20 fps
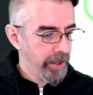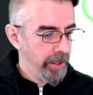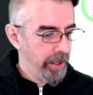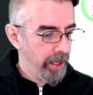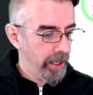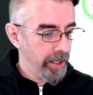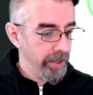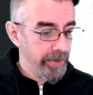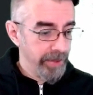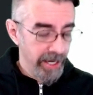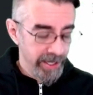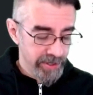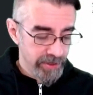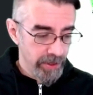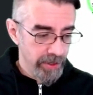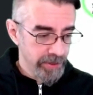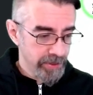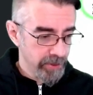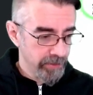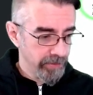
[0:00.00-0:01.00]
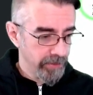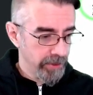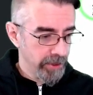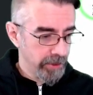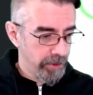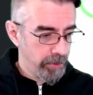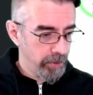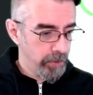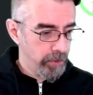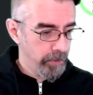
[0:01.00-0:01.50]
That's also very
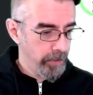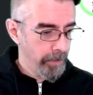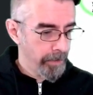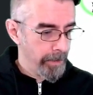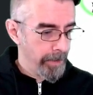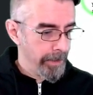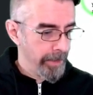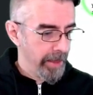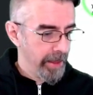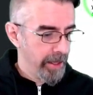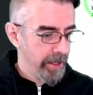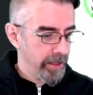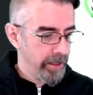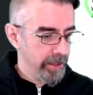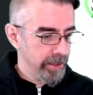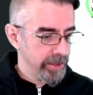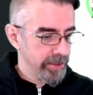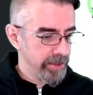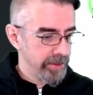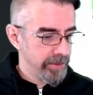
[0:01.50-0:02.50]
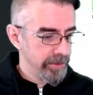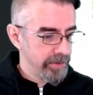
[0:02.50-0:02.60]
cool. To